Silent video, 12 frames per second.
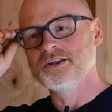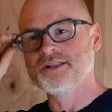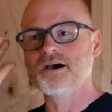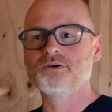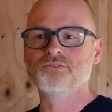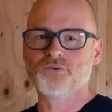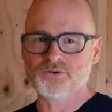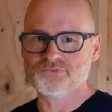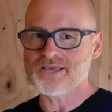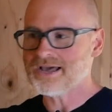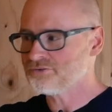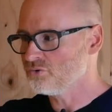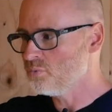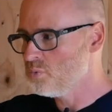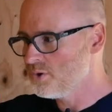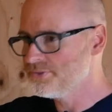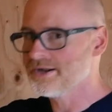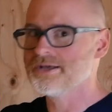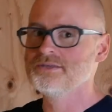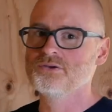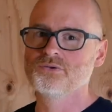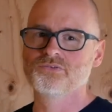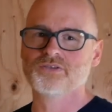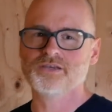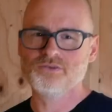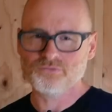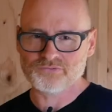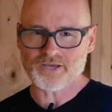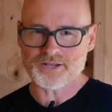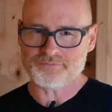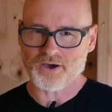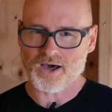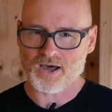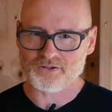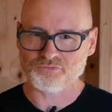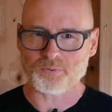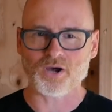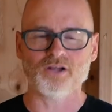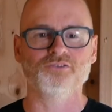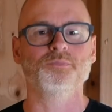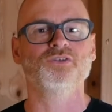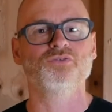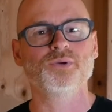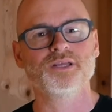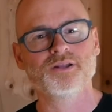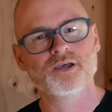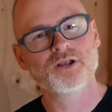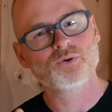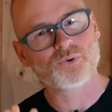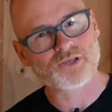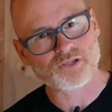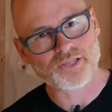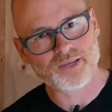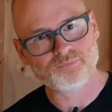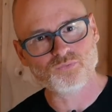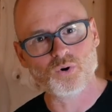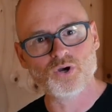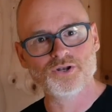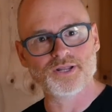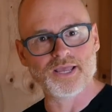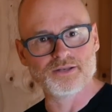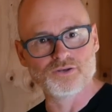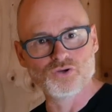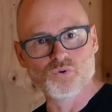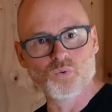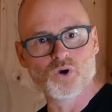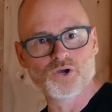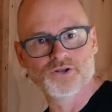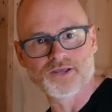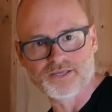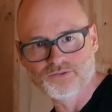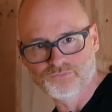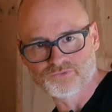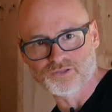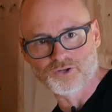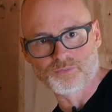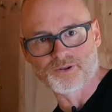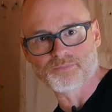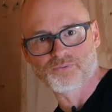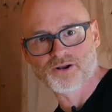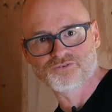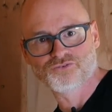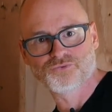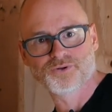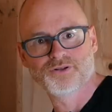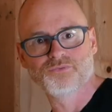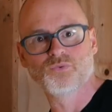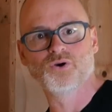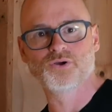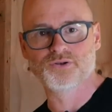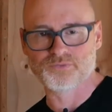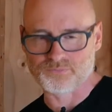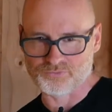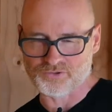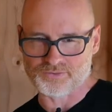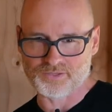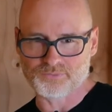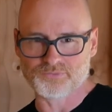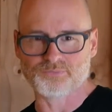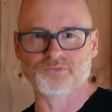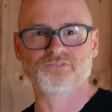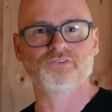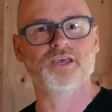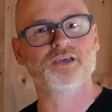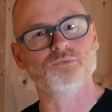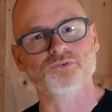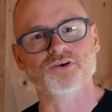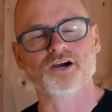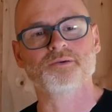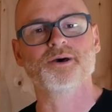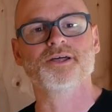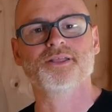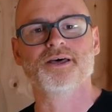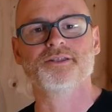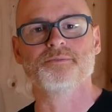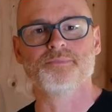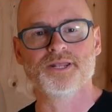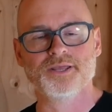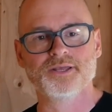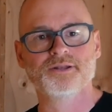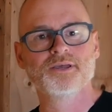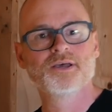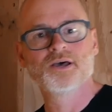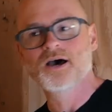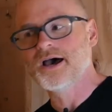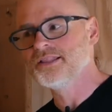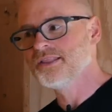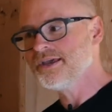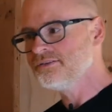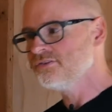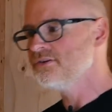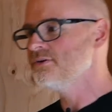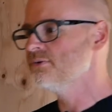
Now, as far as the actual wood that I used kind of a hodgepodge between reclaimed wood and new wood. I used a little bit of pressure treated wood, which I think was a mistake. We'll talk about that in a minute. I like to